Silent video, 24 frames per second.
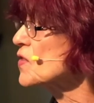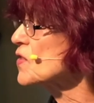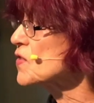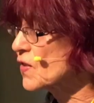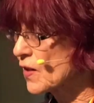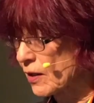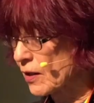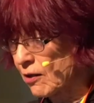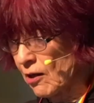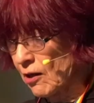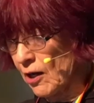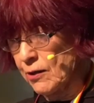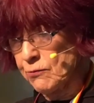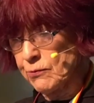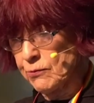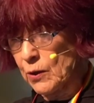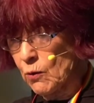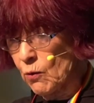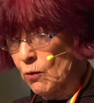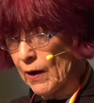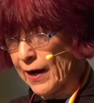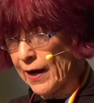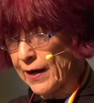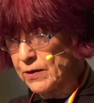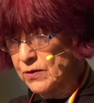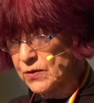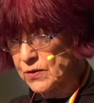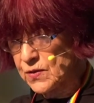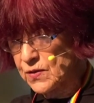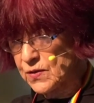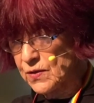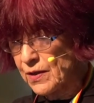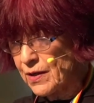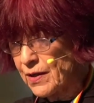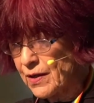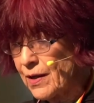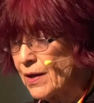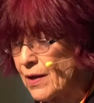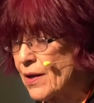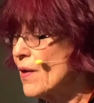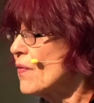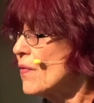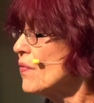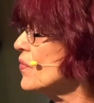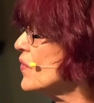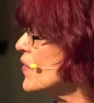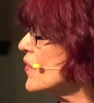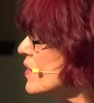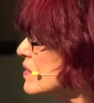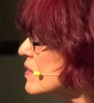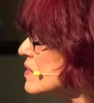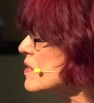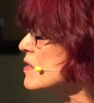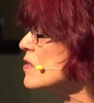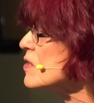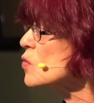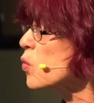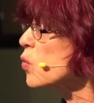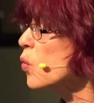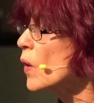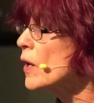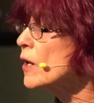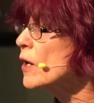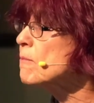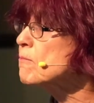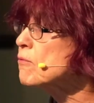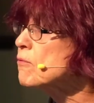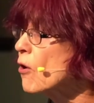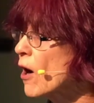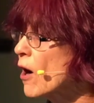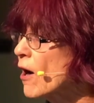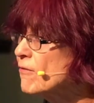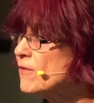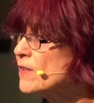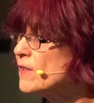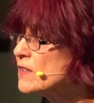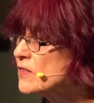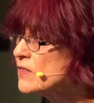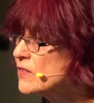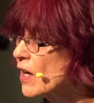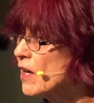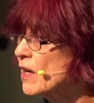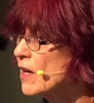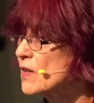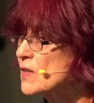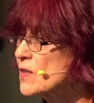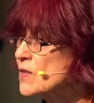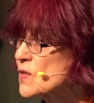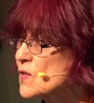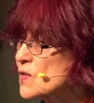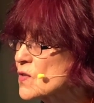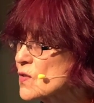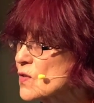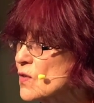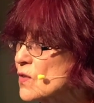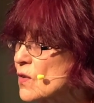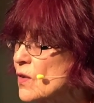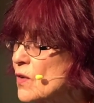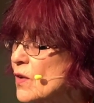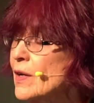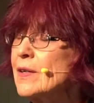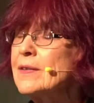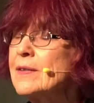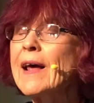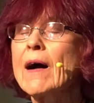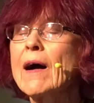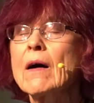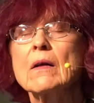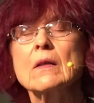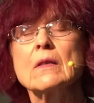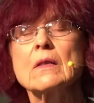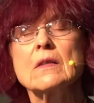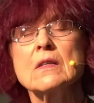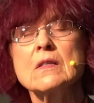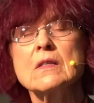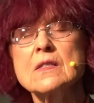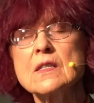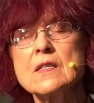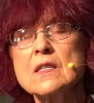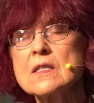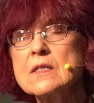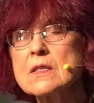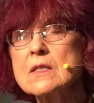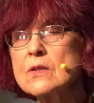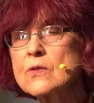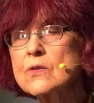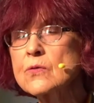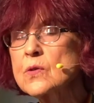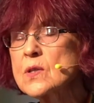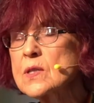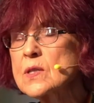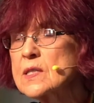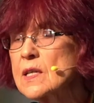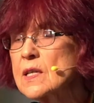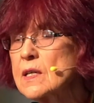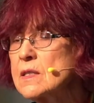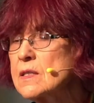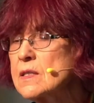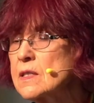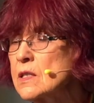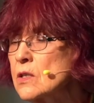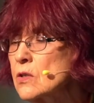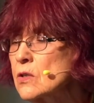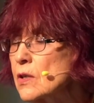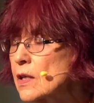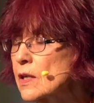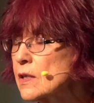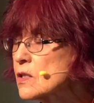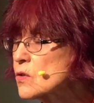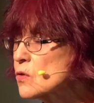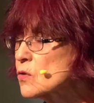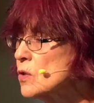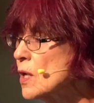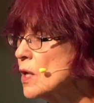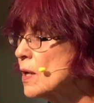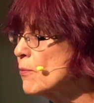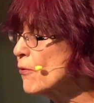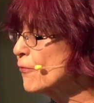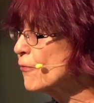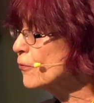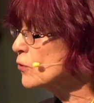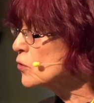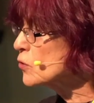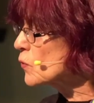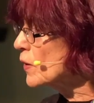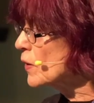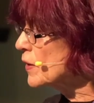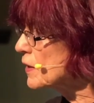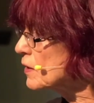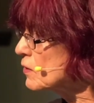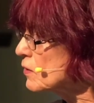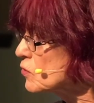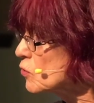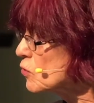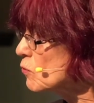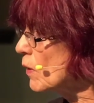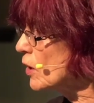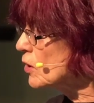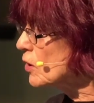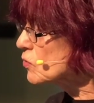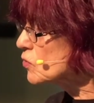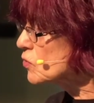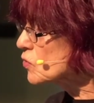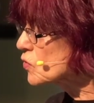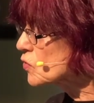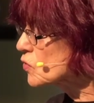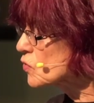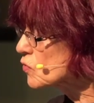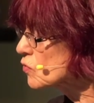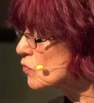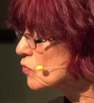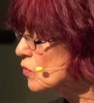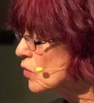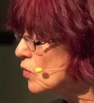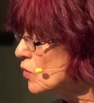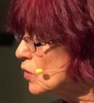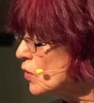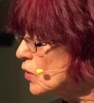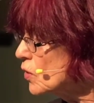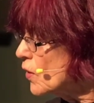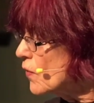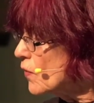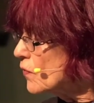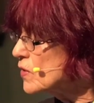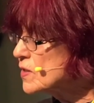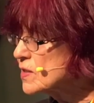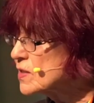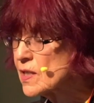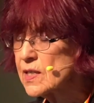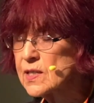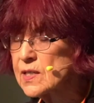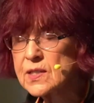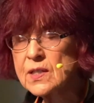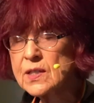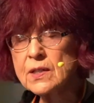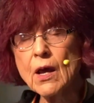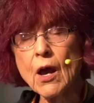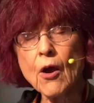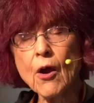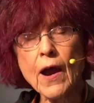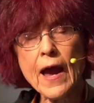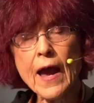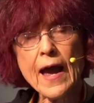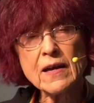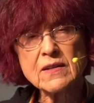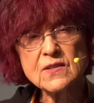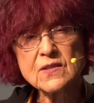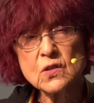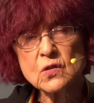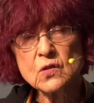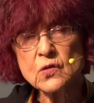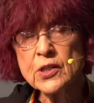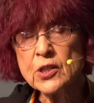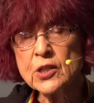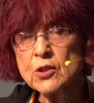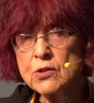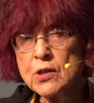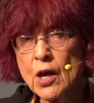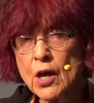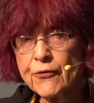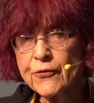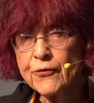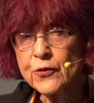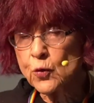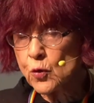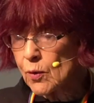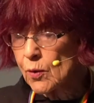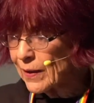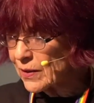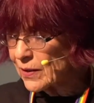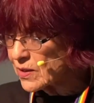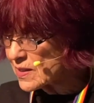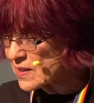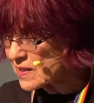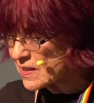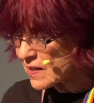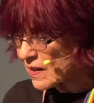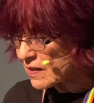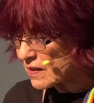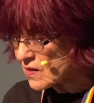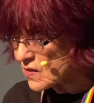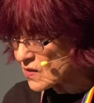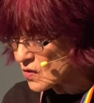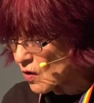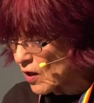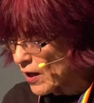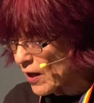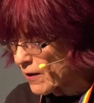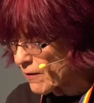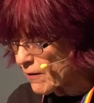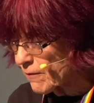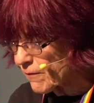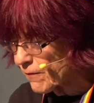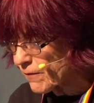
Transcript: that God requires. This is what a prophet does. Now, this isn't criticizing your next-door neighbor for drinking too much. This isn't hassling your nephew about his sex life.